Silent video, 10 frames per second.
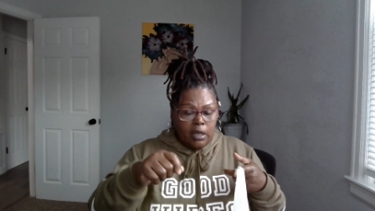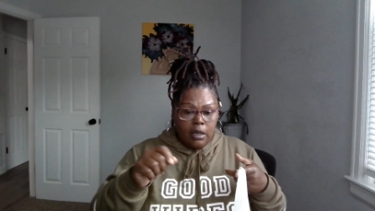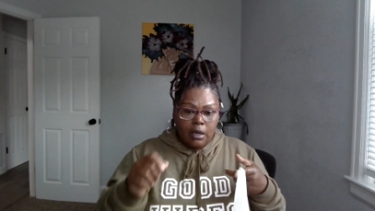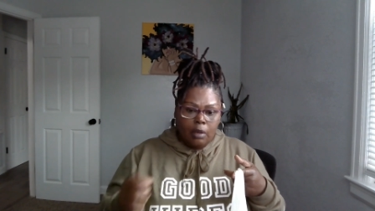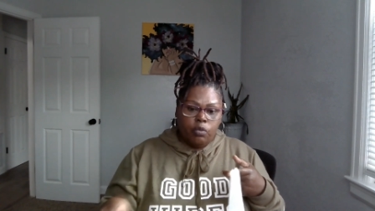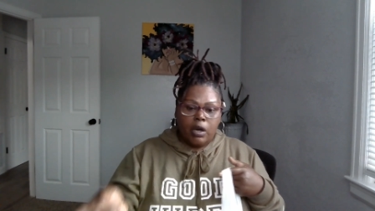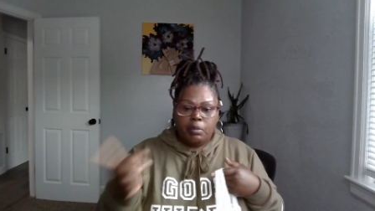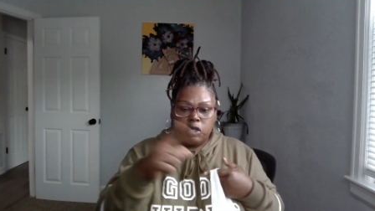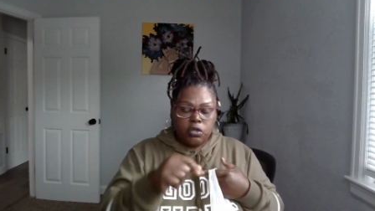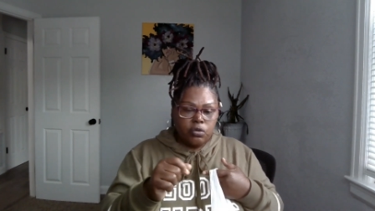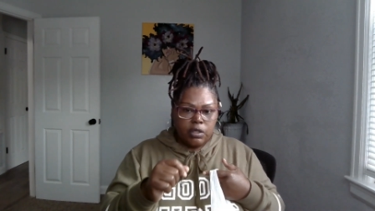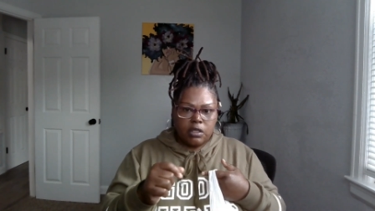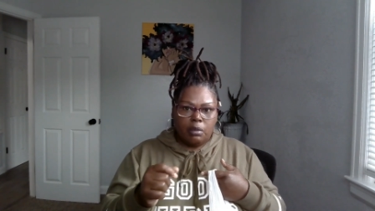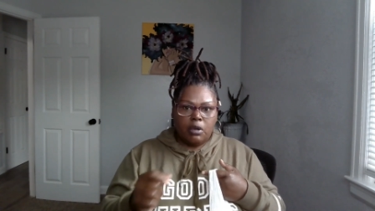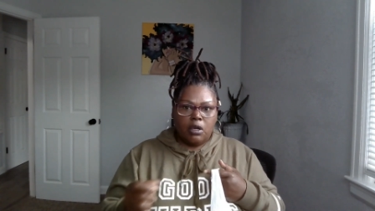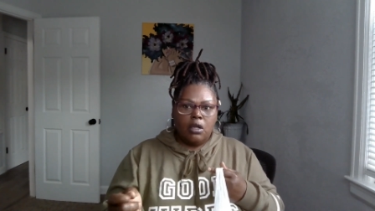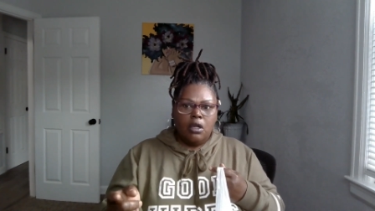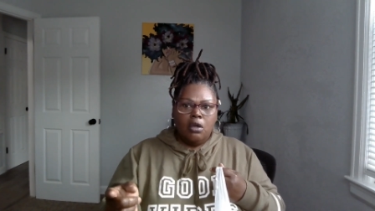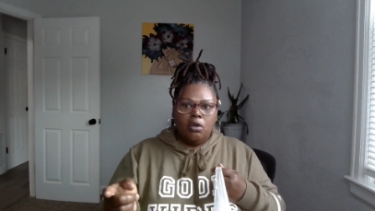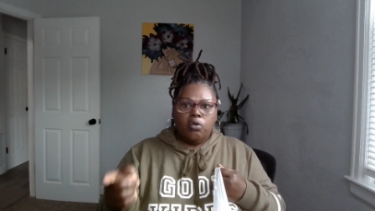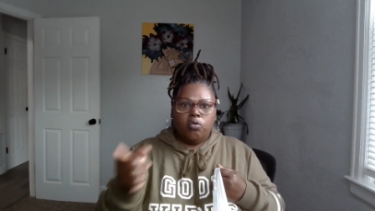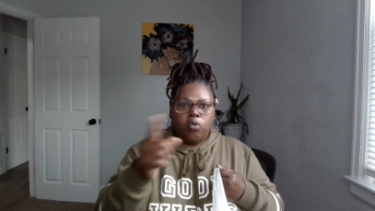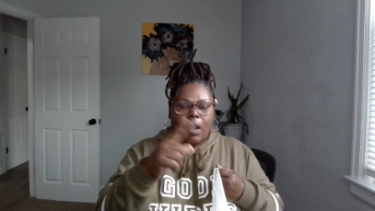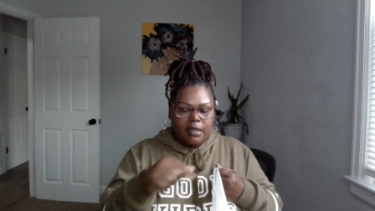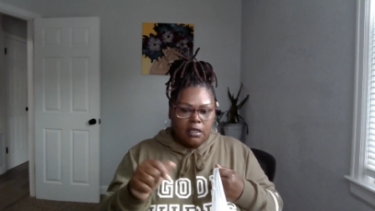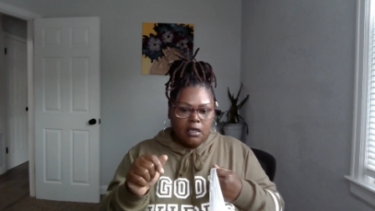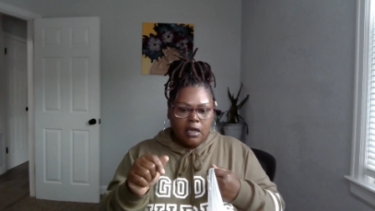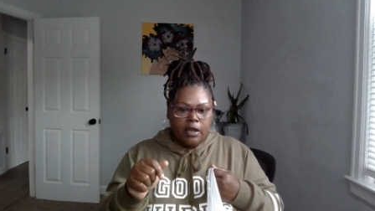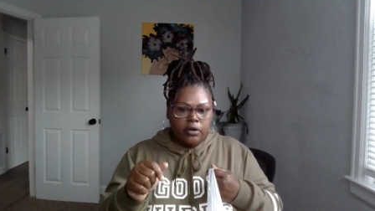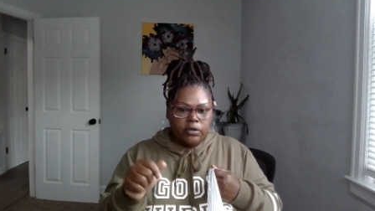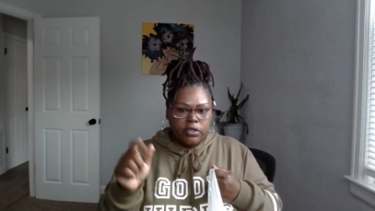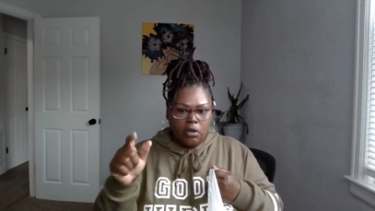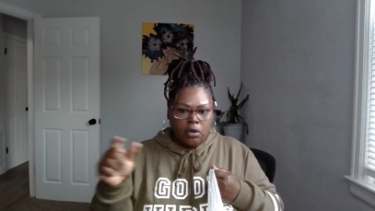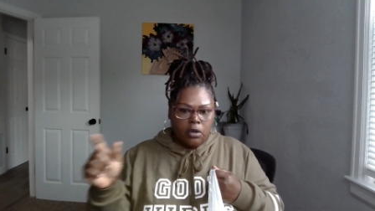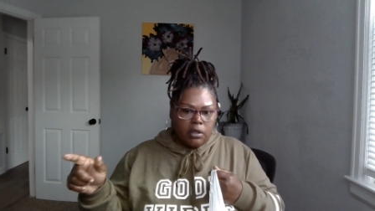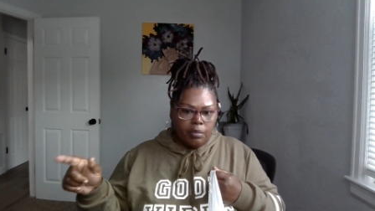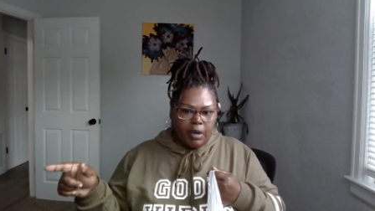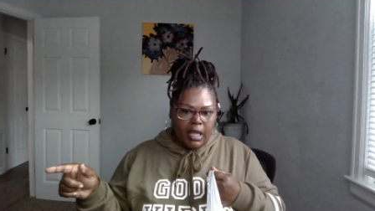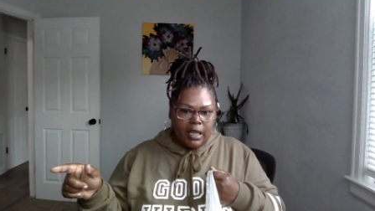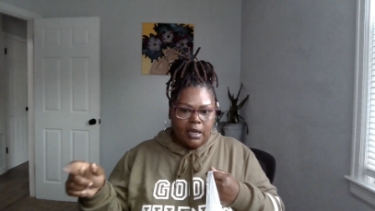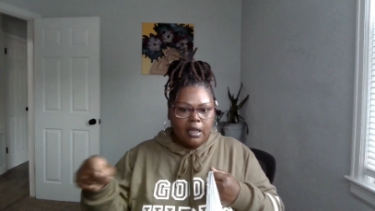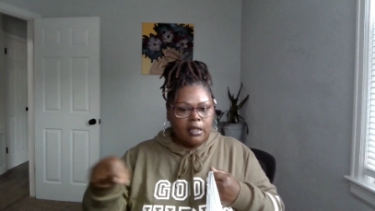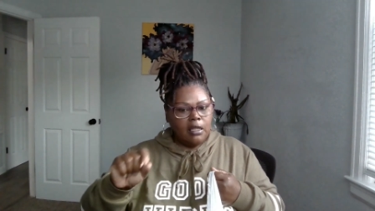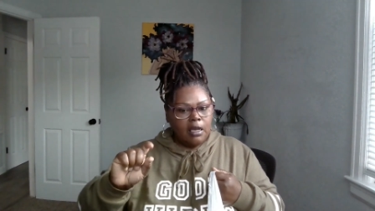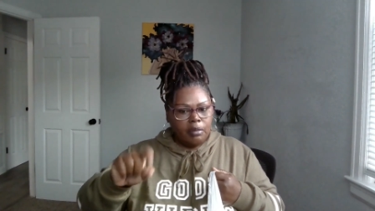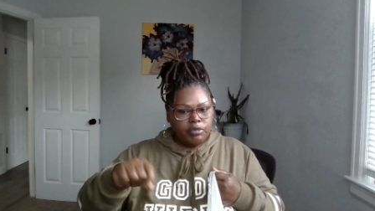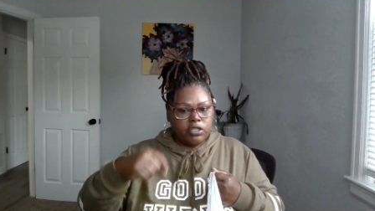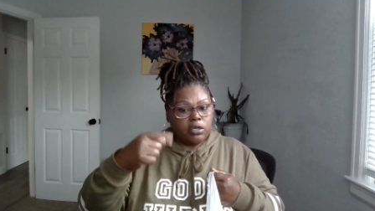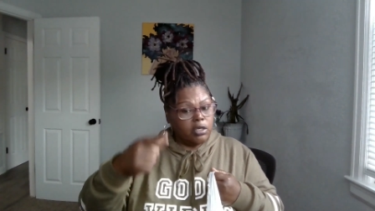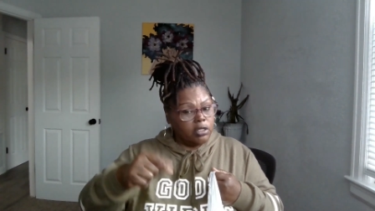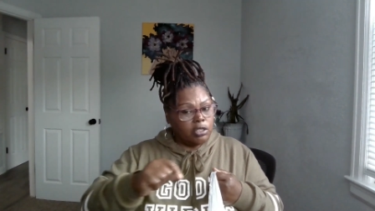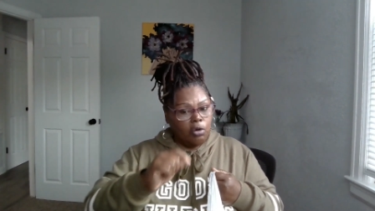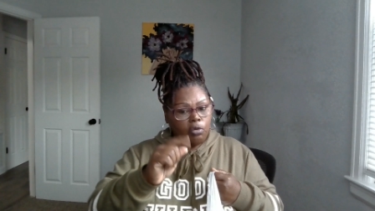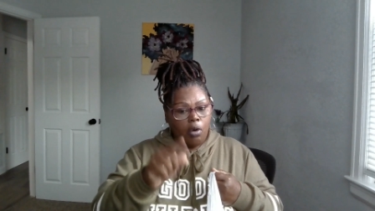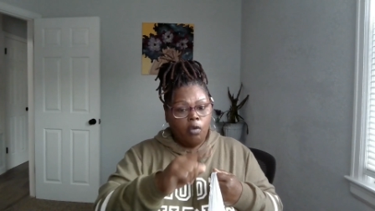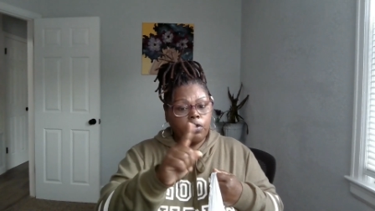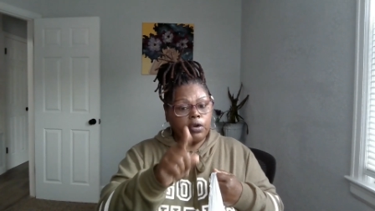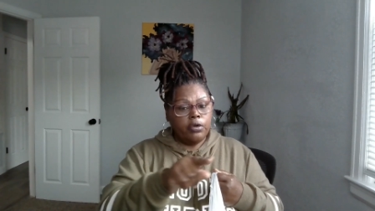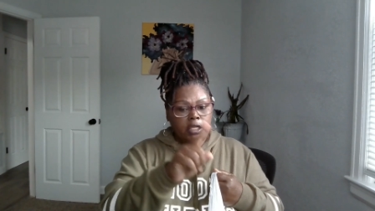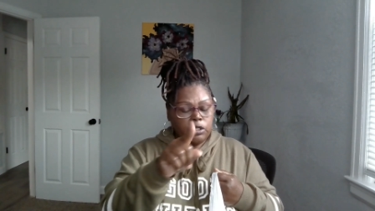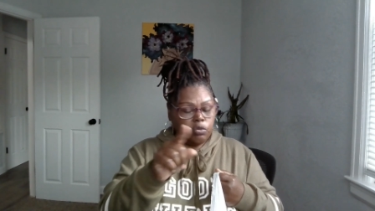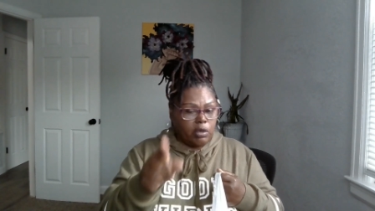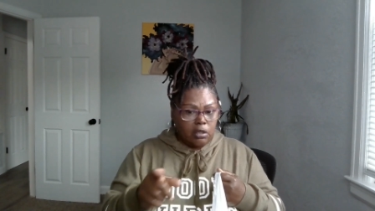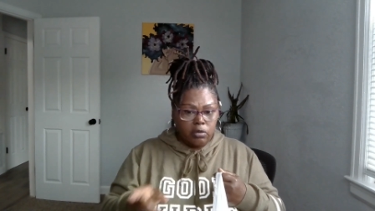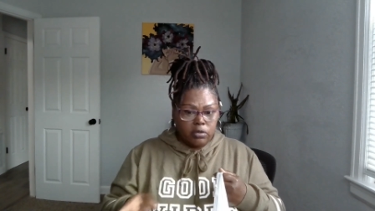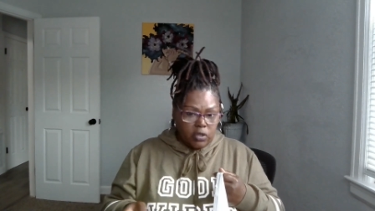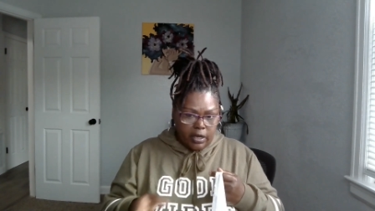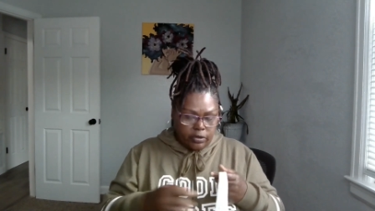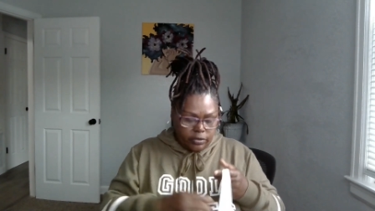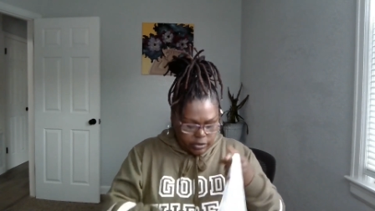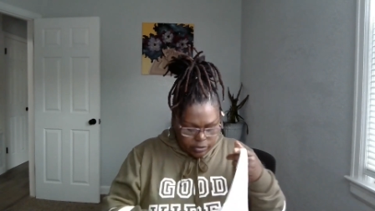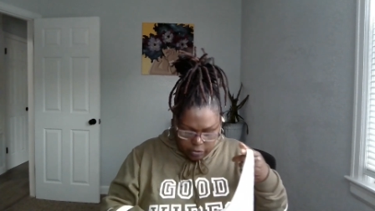in what I'm going to do is I'm going to write the letters on the blanket and then I'm just going to sew over each one of those letters.